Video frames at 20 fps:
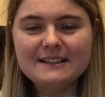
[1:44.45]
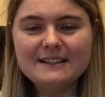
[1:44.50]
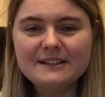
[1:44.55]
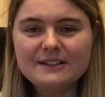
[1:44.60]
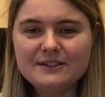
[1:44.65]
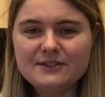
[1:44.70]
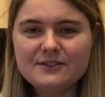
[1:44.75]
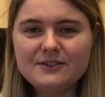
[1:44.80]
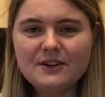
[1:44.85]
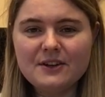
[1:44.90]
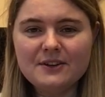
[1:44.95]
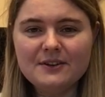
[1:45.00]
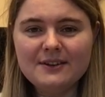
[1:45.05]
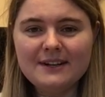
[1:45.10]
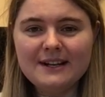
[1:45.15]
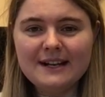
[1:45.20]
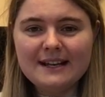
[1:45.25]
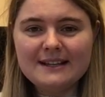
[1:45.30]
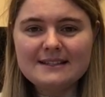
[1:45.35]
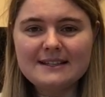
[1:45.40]
So
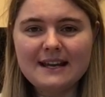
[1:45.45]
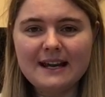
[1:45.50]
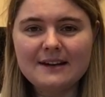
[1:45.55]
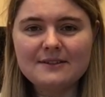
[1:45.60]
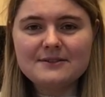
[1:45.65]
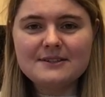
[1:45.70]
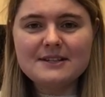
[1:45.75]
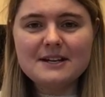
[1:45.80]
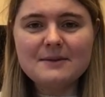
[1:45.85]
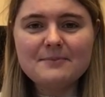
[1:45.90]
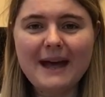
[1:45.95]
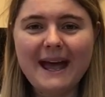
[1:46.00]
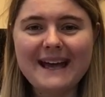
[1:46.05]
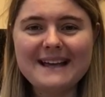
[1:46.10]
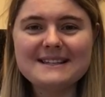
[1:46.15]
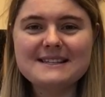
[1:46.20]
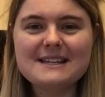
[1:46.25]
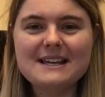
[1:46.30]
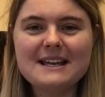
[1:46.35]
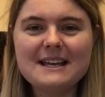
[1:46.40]
let's count up
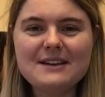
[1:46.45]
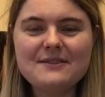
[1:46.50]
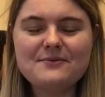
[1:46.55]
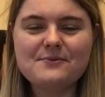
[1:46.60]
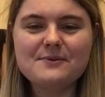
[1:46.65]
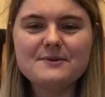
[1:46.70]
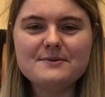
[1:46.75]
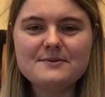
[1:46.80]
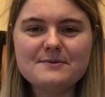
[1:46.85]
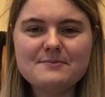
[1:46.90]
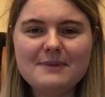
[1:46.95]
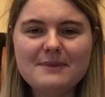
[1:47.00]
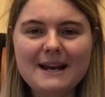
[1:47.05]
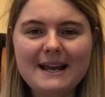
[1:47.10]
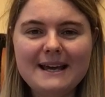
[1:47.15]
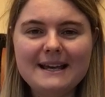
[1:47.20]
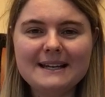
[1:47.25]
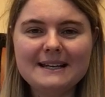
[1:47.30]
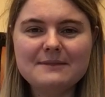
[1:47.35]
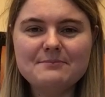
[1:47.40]
as if we were
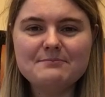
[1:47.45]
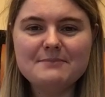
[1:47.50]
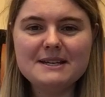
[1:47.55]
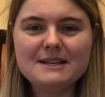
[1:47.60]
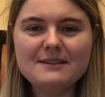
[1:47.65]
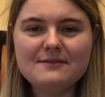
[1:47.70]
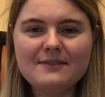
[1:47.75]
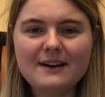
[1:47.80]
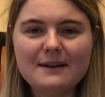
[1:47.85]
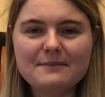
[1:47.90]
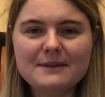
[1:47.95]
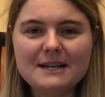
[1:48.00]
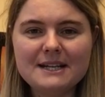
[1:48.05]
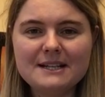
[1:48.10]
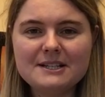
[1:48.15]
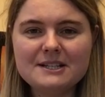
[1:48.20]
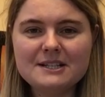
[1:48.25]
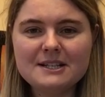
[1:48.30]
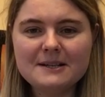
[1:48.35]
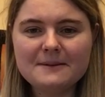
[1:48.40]
playing in B flat
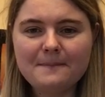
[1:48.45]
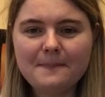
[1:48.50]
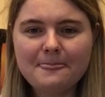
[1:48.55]
major,